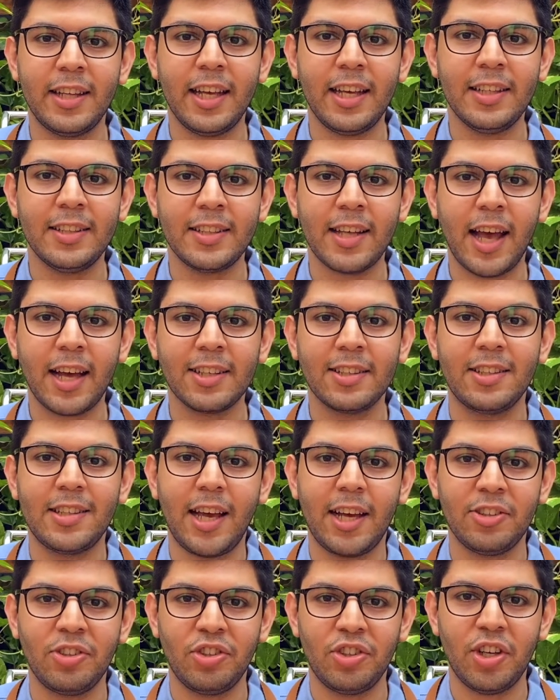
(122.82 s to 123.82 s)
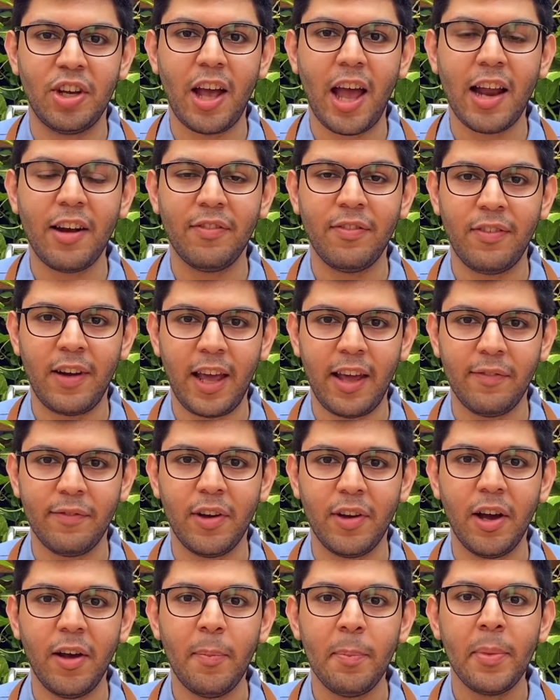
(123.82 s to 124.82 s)
exact texture and
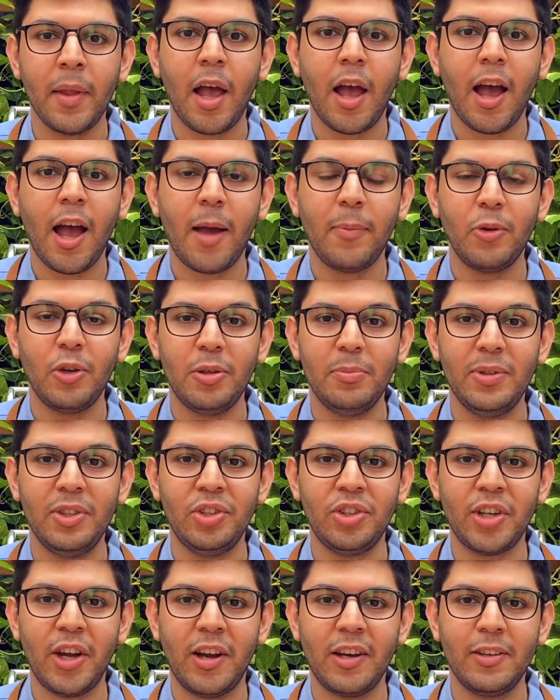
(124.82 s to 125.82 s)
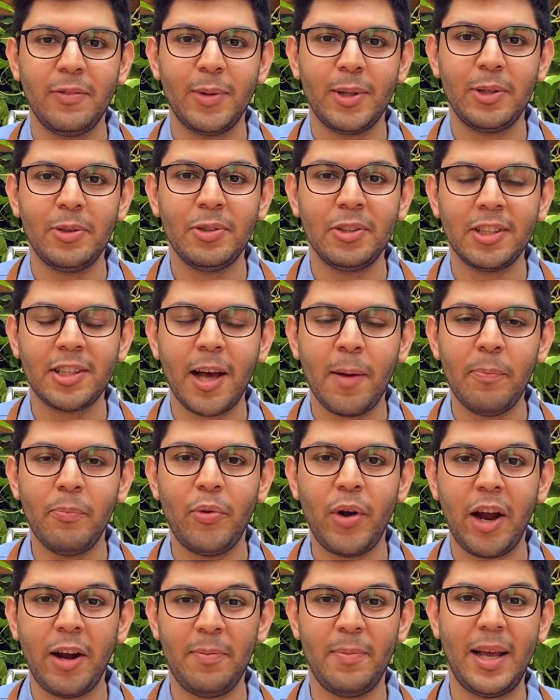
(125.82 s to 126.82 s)
flavor. I'm going to be sharing with you some
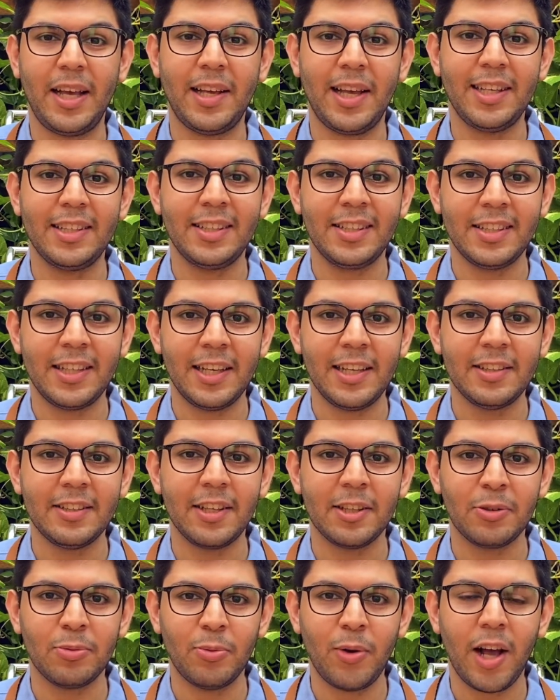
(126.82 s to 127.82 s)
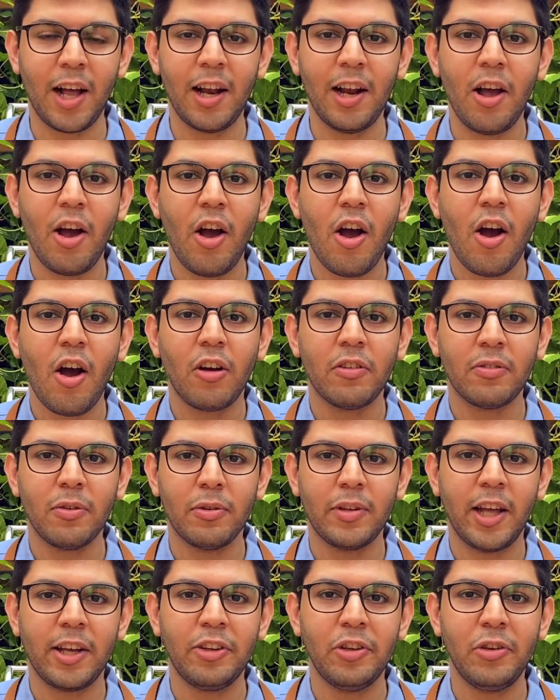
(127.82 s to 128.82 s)
bread making skills as well, so
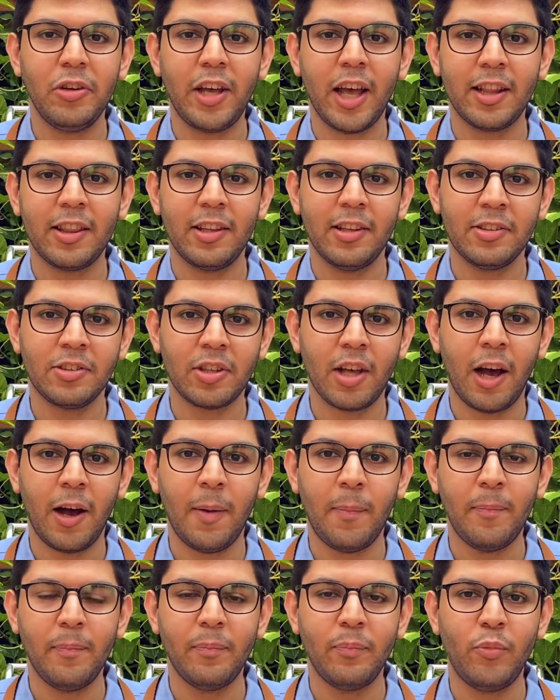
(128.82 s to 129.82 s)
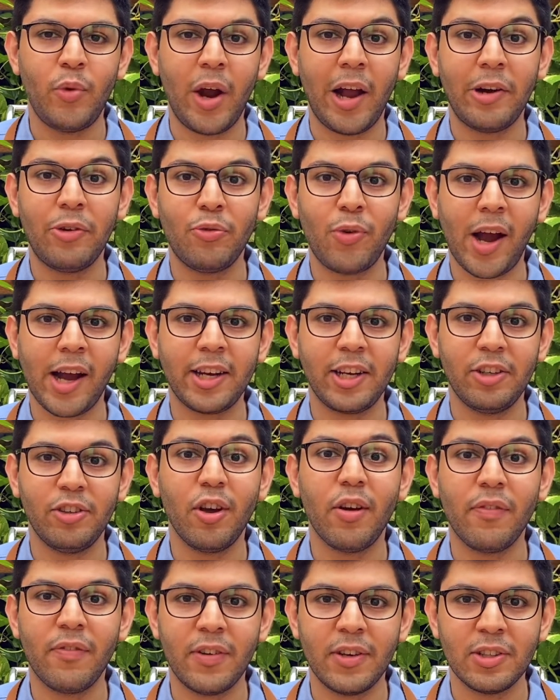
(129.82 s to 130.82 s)
that you get this bread right in
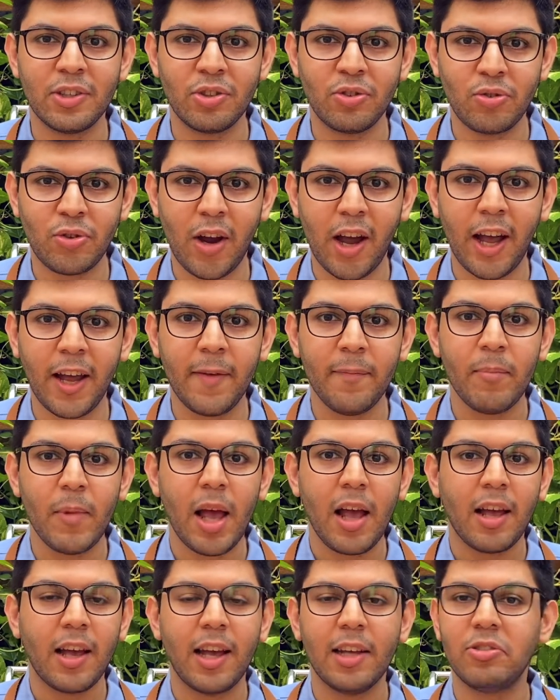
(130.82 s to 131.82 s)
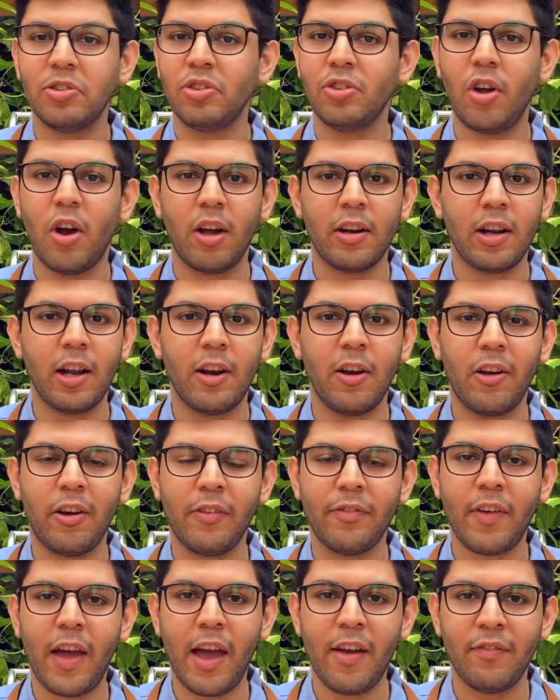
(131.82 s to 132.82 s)
your first try. It's not a lot
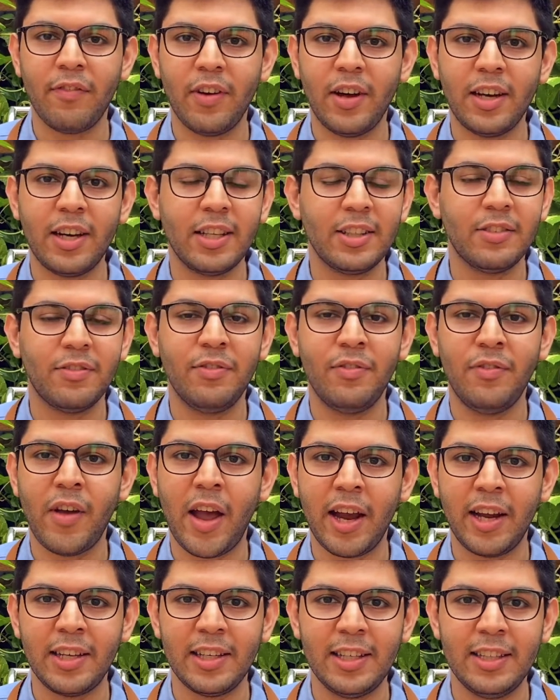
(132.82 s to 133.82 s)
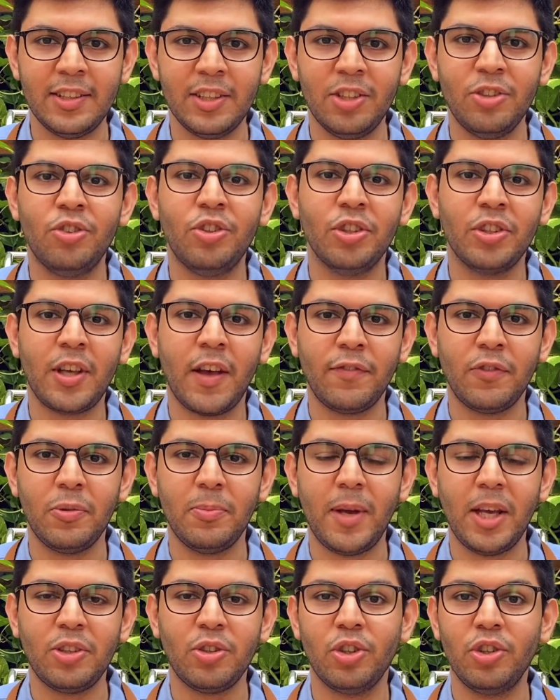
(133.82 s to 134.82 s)
of effort. It's very easy. You just have to
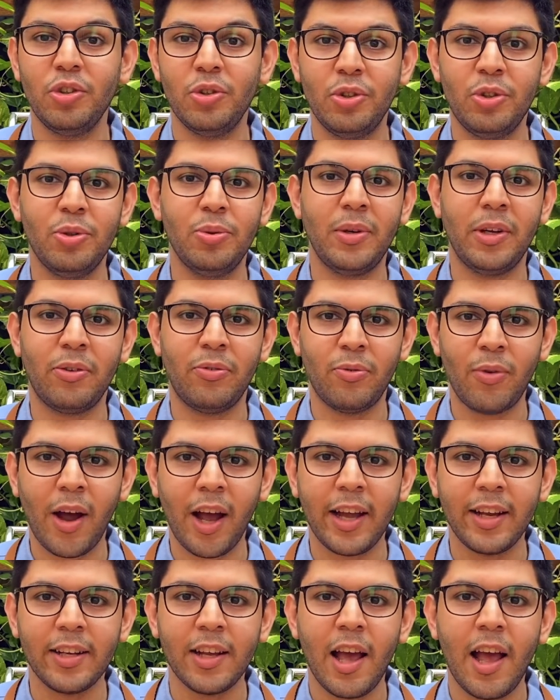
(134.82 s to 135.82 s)
make sure you do it right.